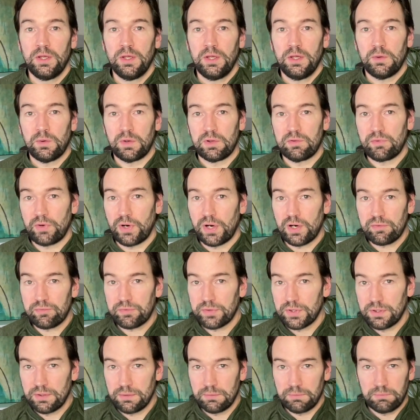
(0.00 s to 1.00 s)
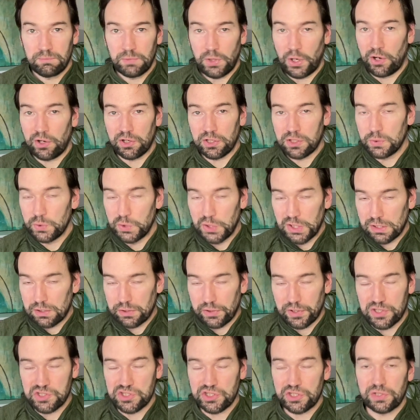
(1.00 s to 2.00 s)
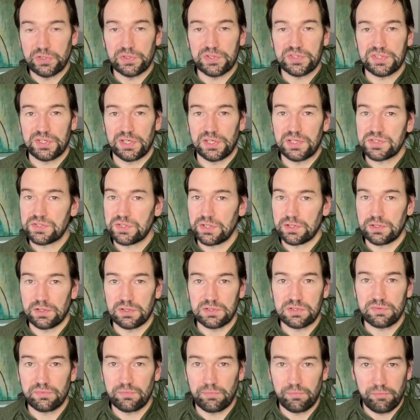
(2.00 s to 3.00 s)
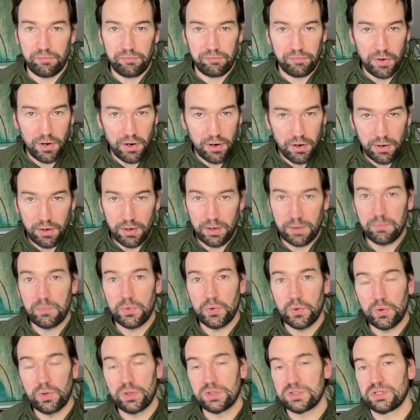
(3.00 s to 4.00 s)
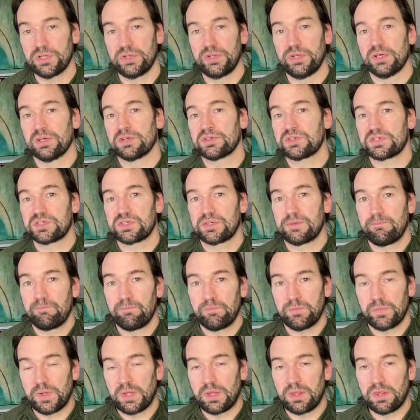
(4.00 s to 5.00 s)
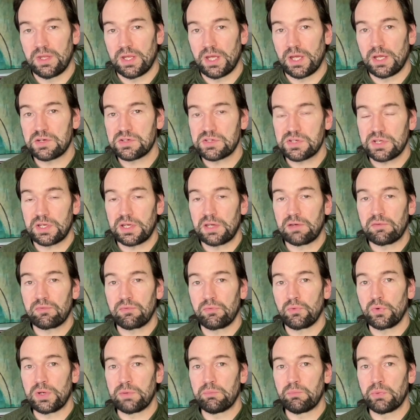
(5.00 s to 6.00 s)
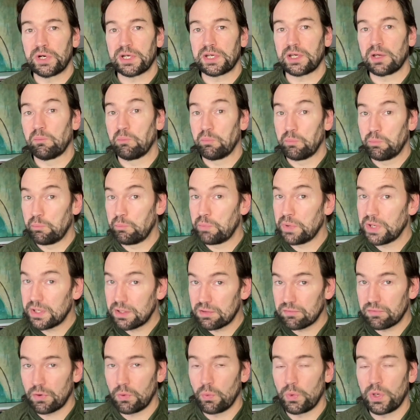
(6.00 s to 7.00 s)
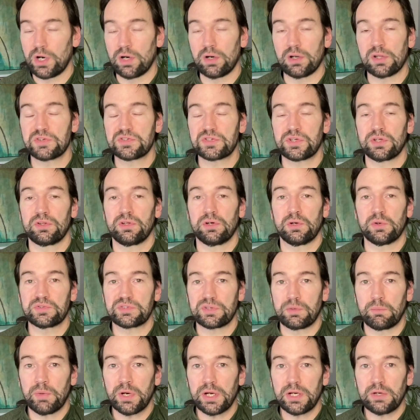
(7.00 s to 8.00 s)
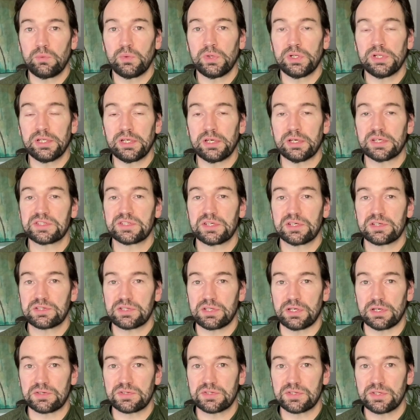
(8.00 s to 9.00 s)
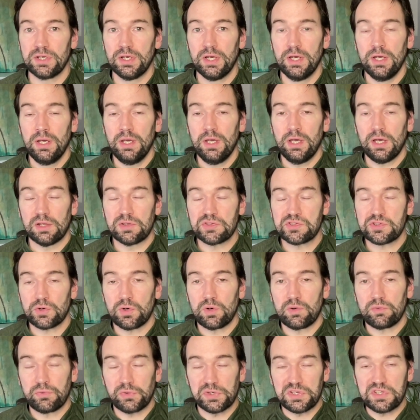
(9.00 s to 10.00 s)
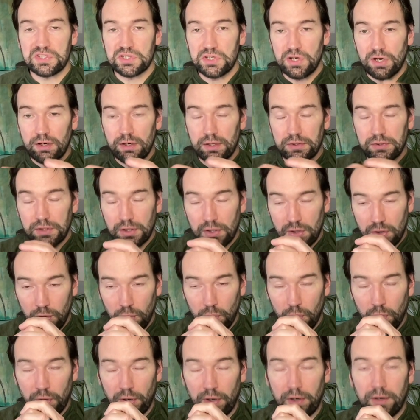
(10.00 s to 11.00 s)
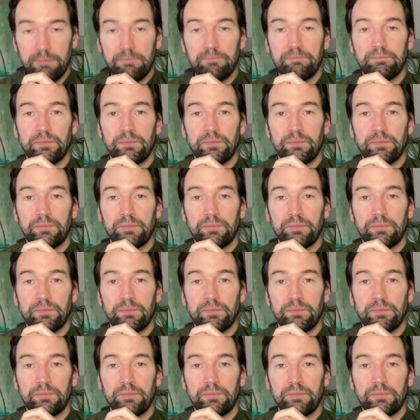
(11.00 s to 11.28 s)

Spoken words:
I've often argued in a logical sense that there's far more to this, that if we bring a bit of awareness to those, it might really assist us. And so if we start at the core